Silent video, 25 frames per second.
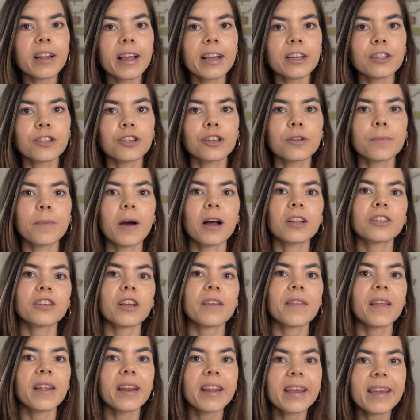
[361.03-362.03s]
like too much.
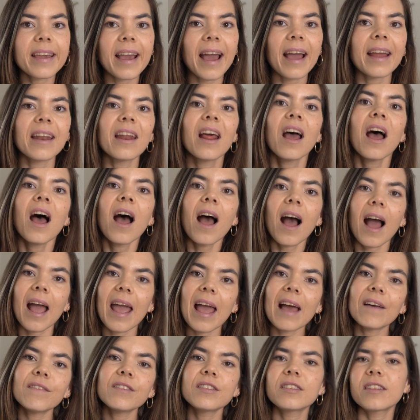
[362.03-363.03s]
And then again, I
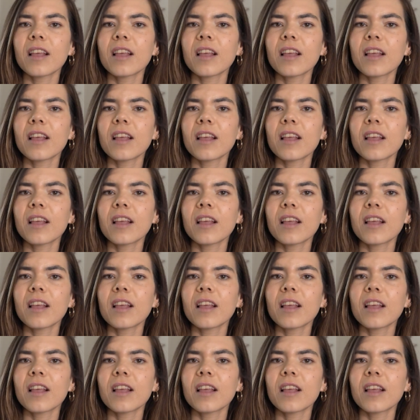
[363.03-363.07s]
have a